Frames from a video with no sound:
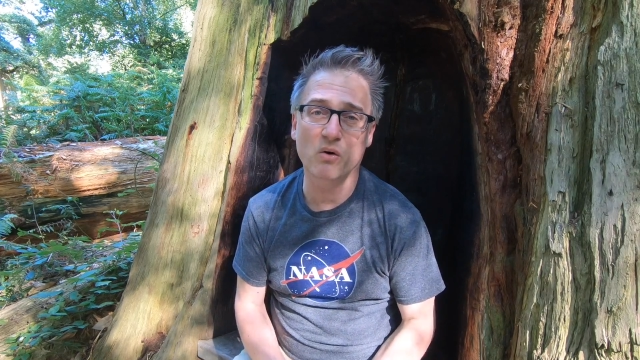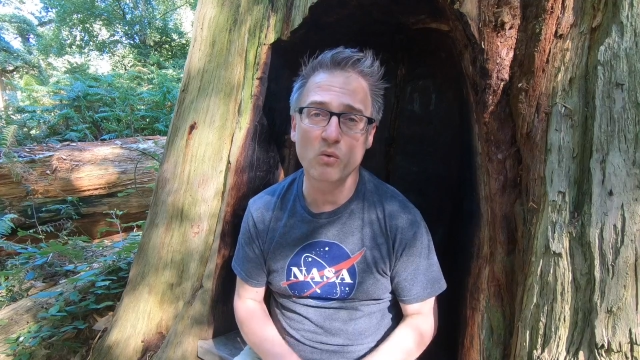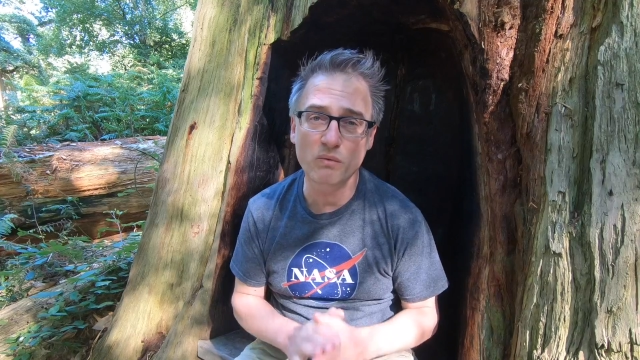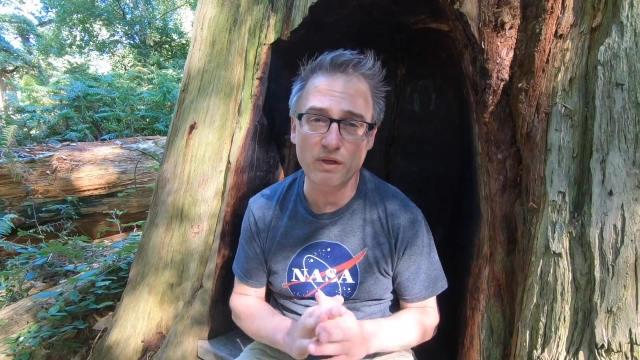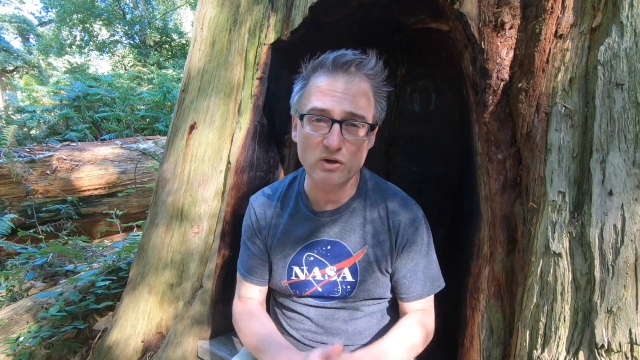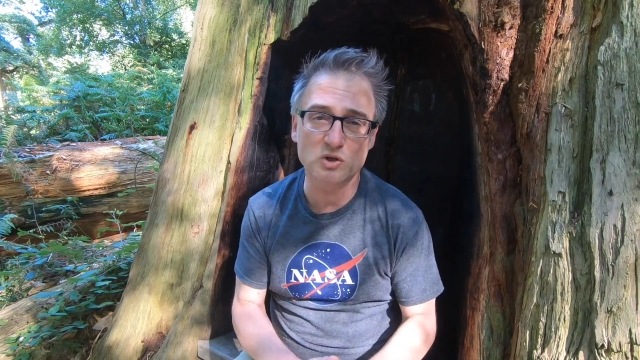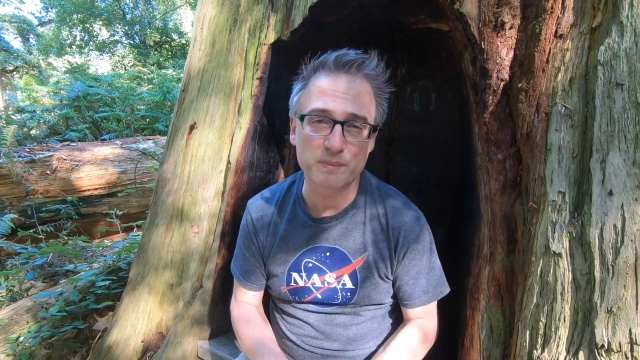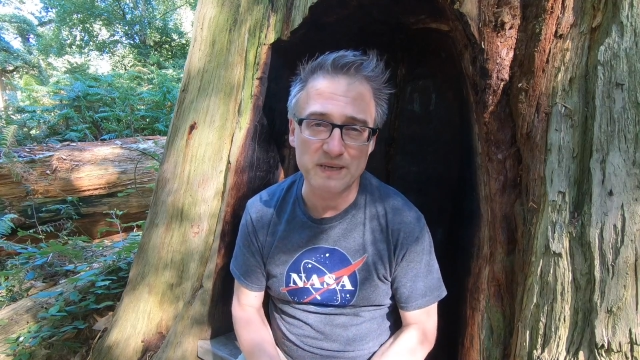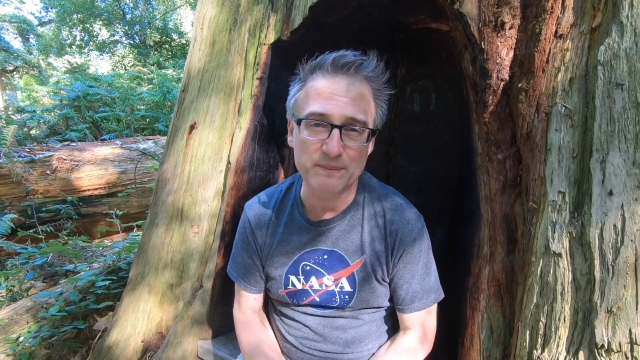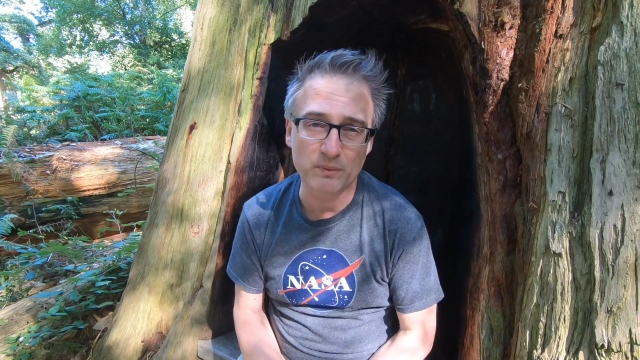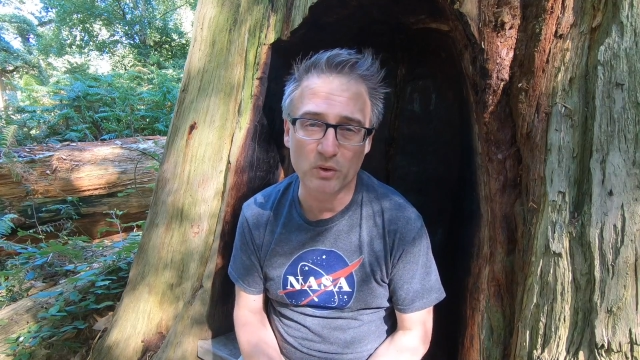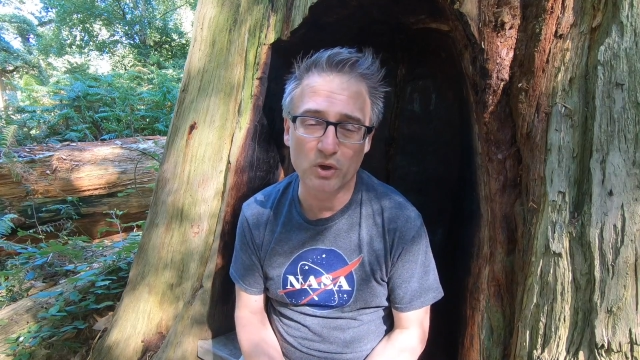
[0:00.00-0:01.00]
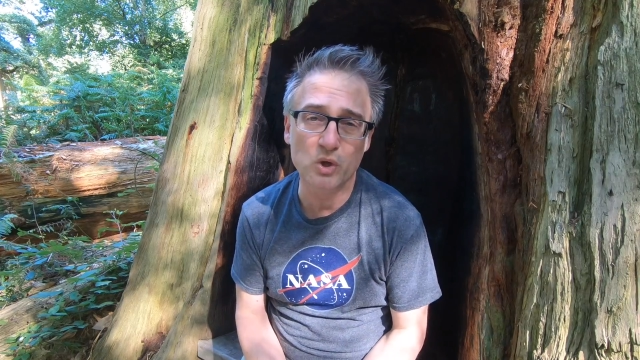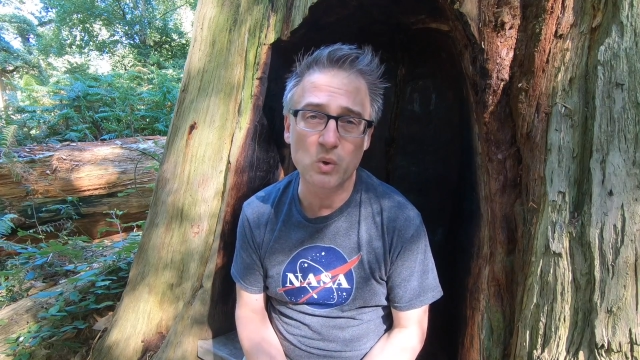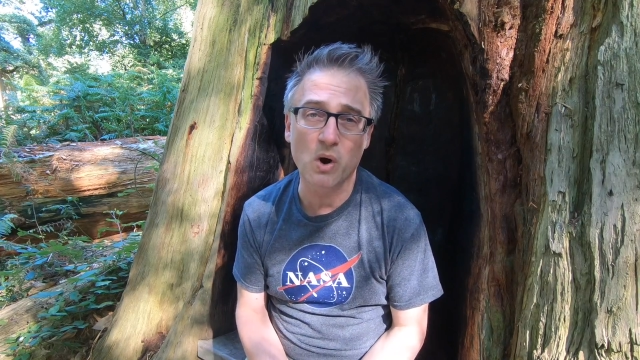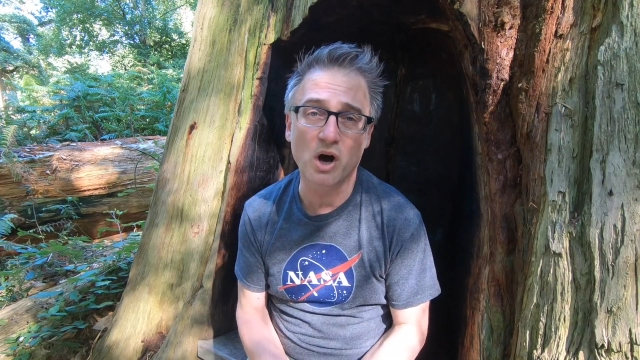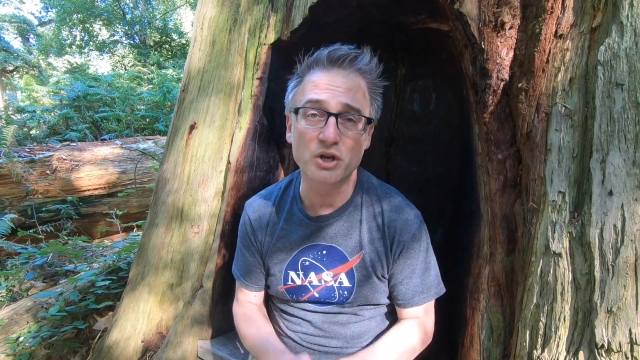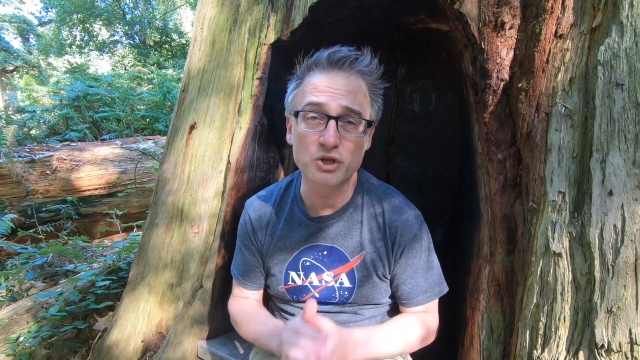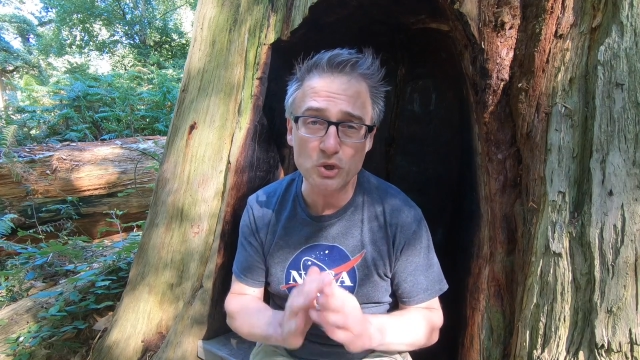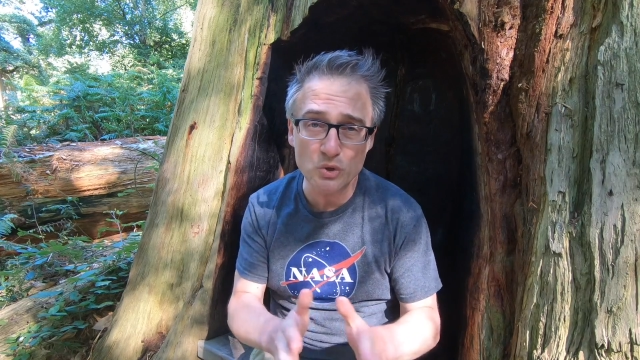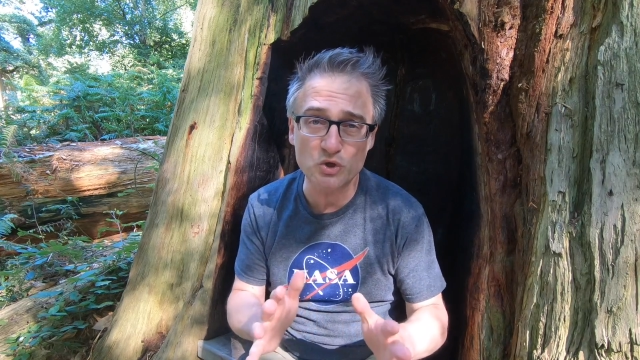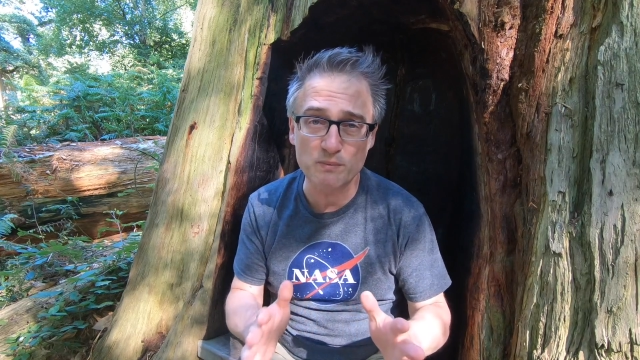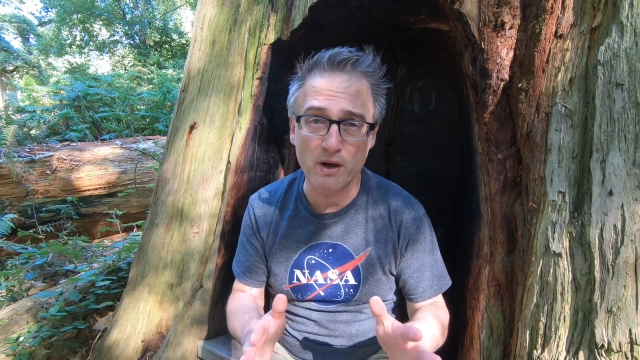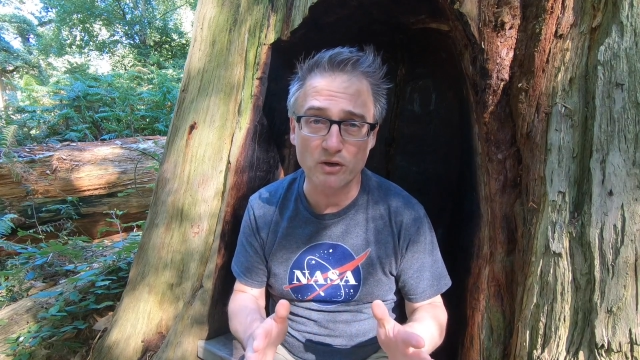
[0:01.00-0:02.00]
all those people who are new
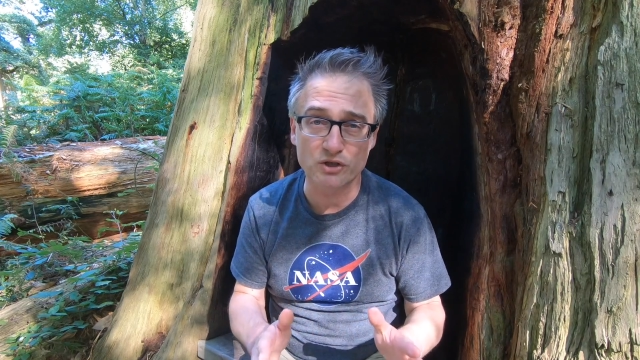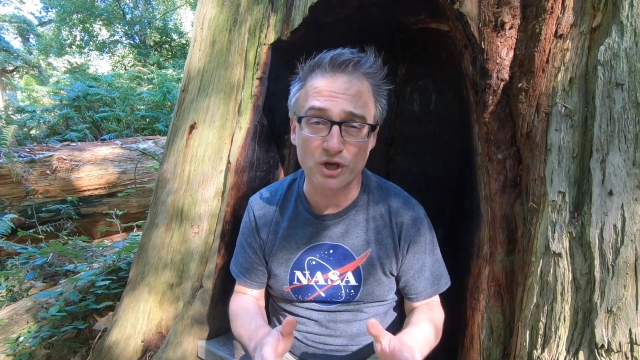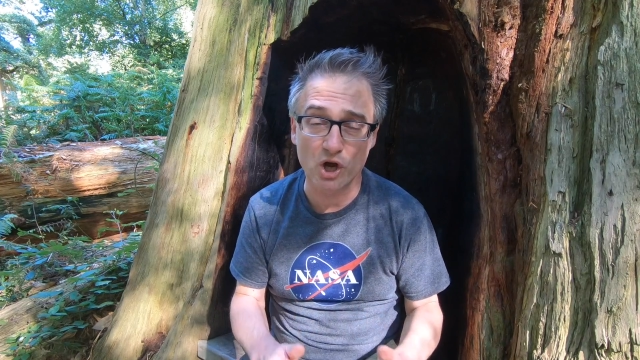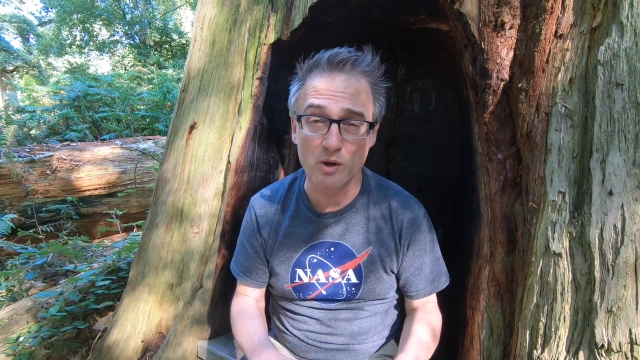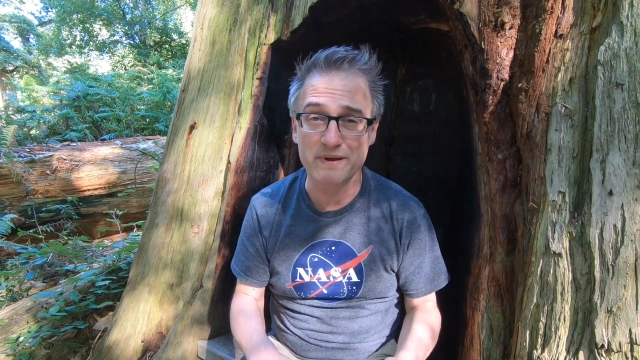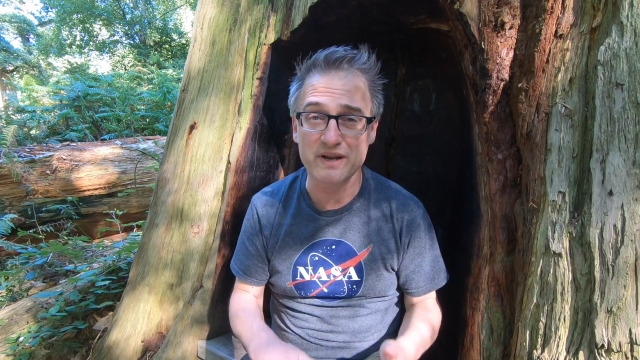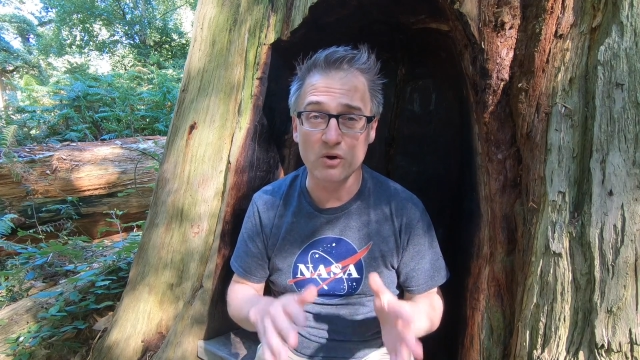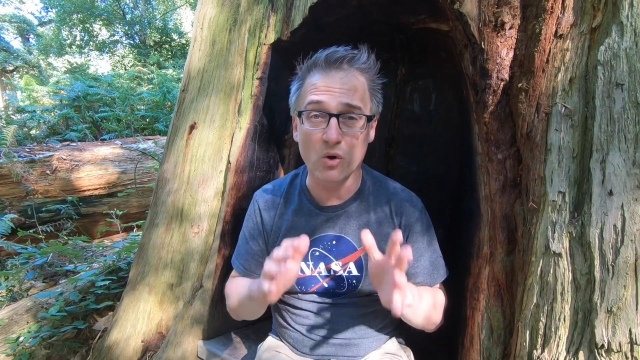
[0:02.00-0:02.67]
to motorhoming